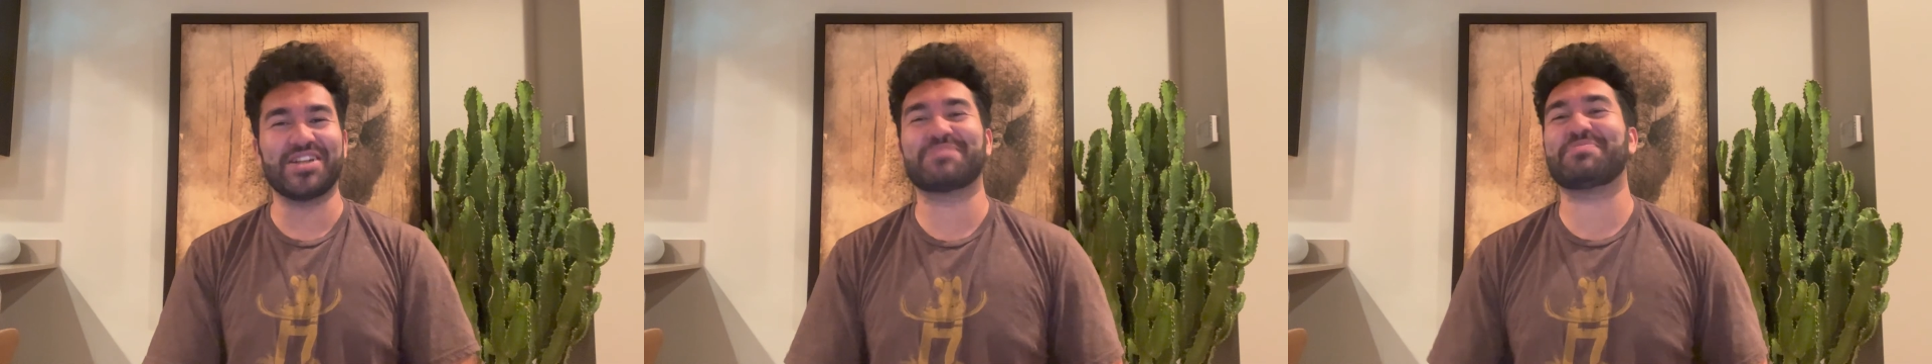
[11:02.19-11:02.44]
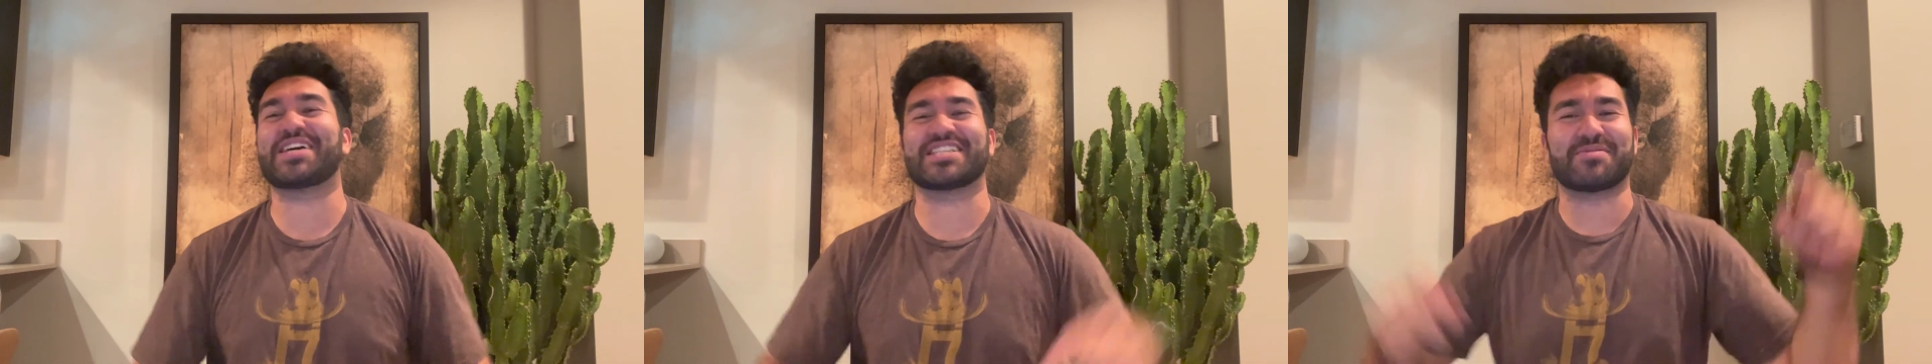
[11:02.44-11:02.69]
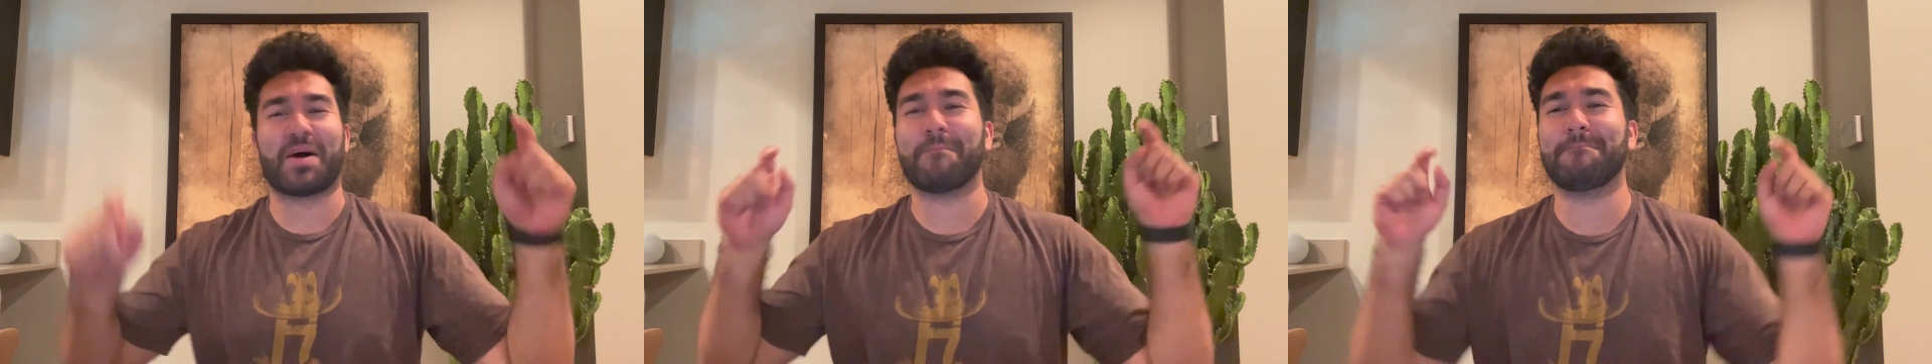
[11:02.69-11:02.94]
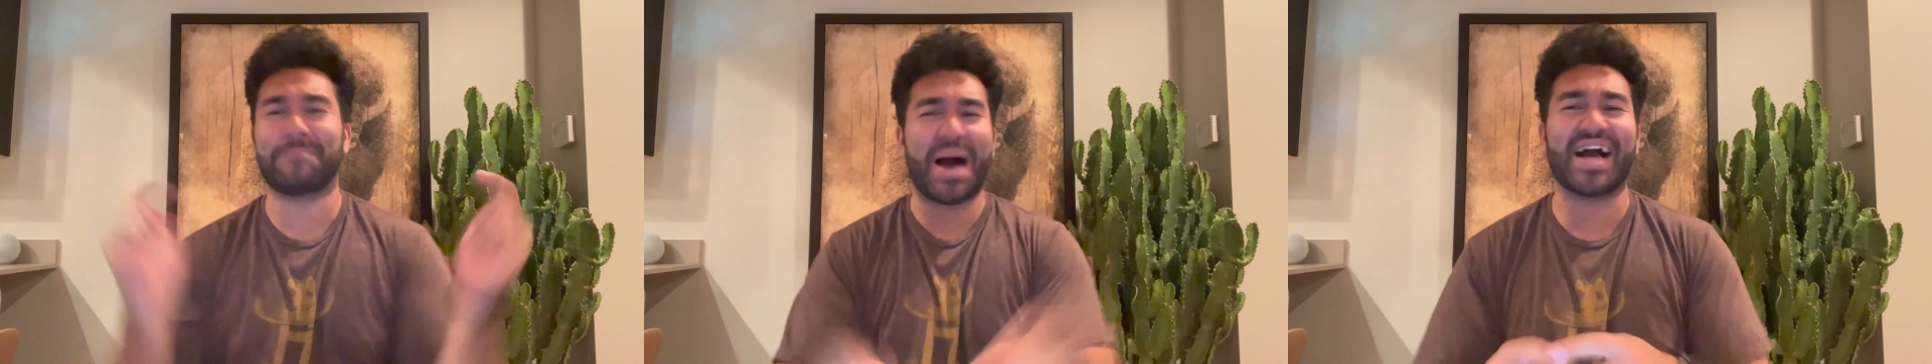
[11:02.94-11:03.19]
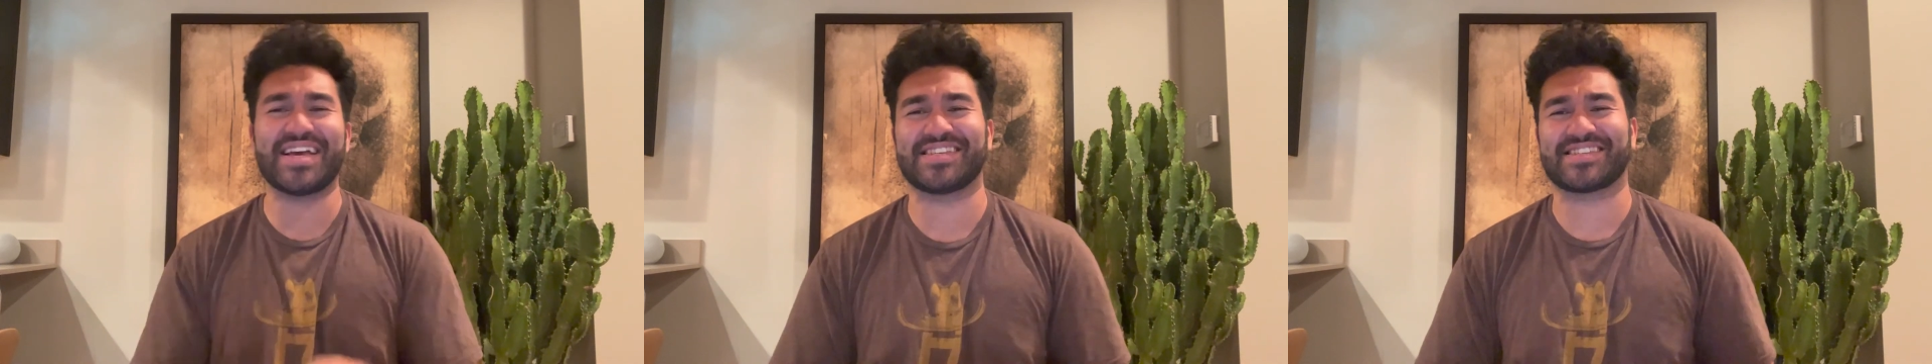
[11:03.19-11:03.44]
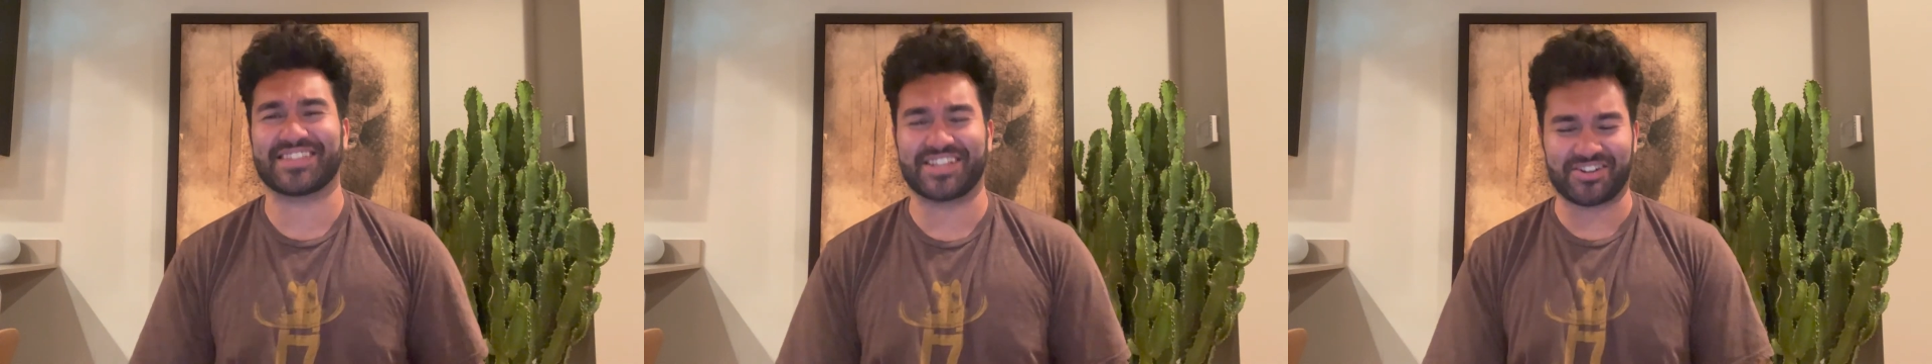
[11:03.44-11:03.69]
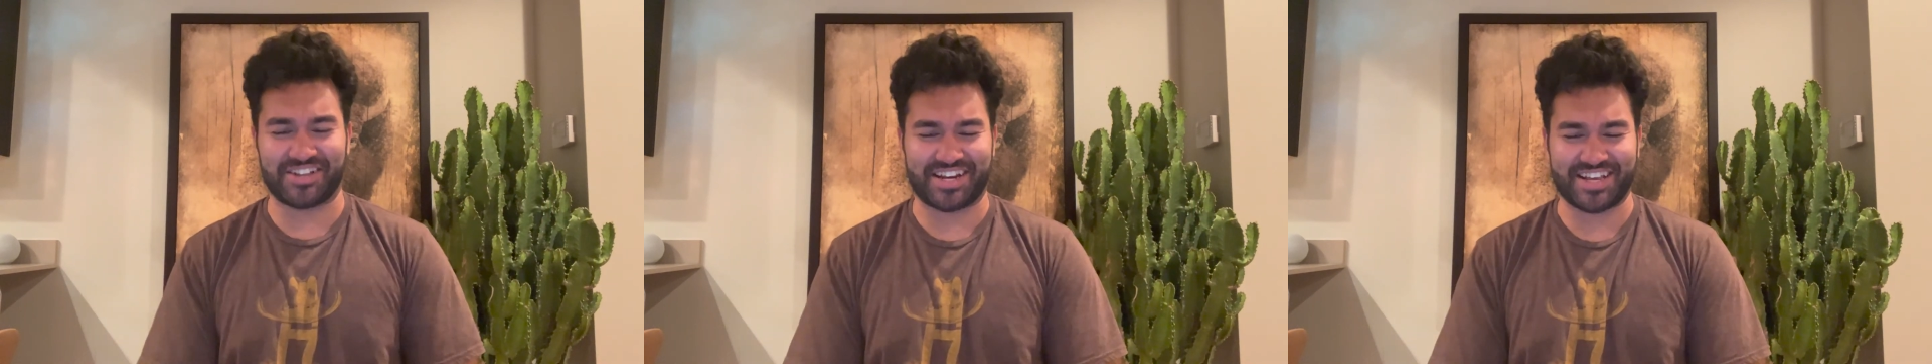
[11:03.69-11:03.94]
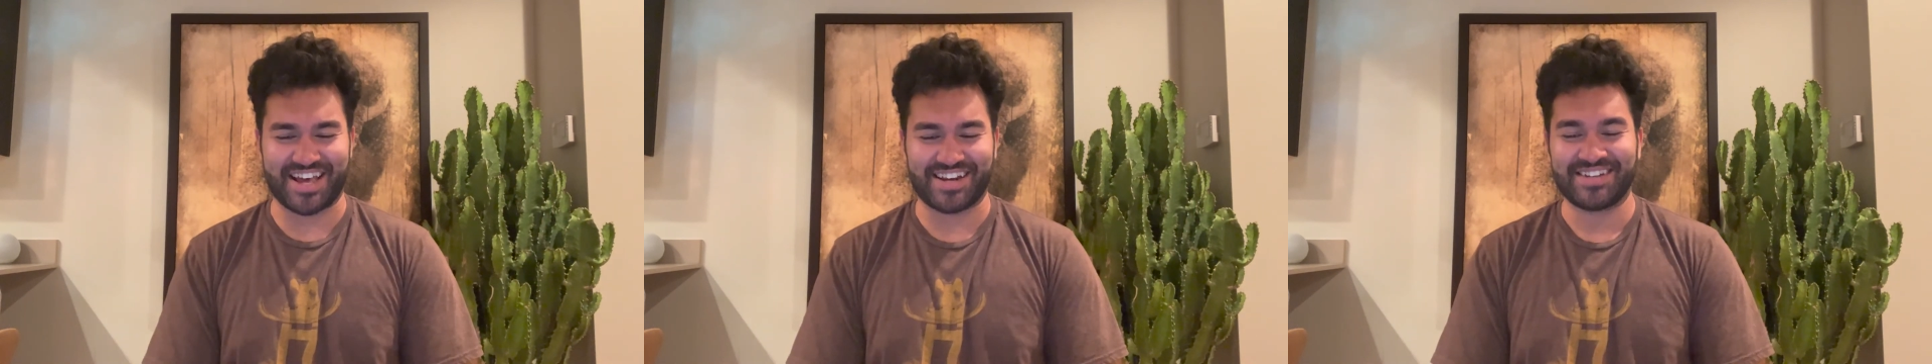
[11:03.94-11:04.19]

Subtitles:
because I'm a biased little idiot.